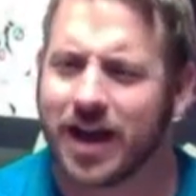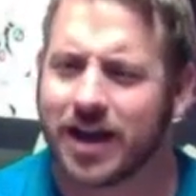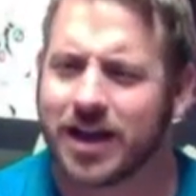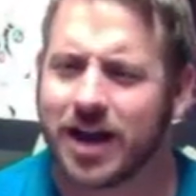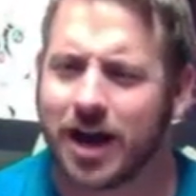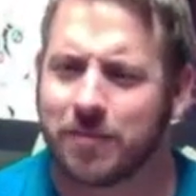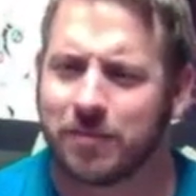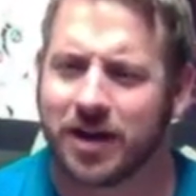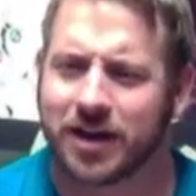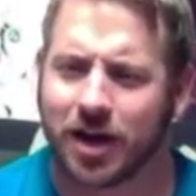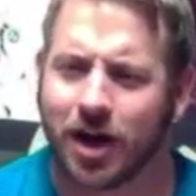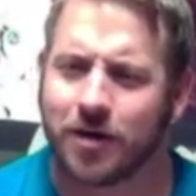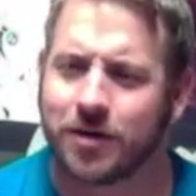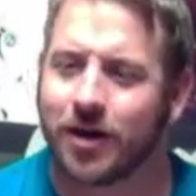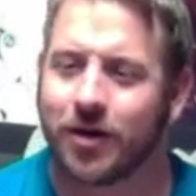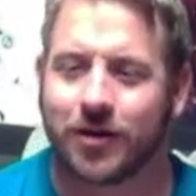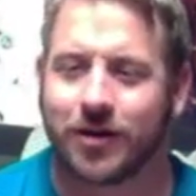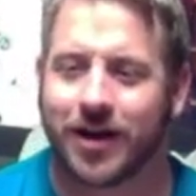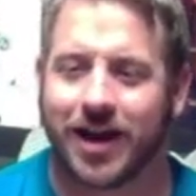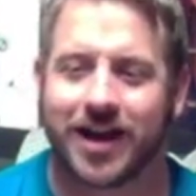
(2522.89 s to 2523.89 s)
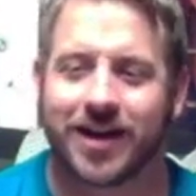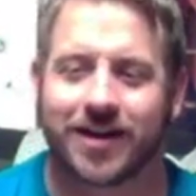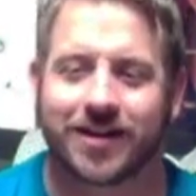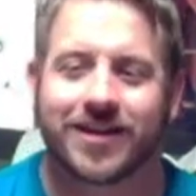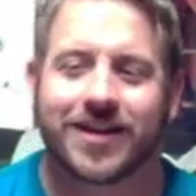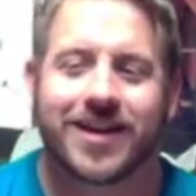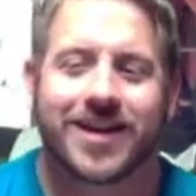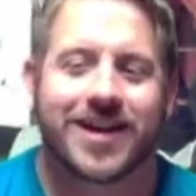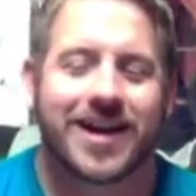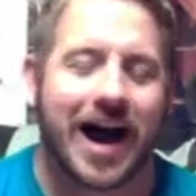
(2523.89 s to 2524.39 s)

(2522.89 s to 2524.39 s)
Yeah, I'm like, no, hang on.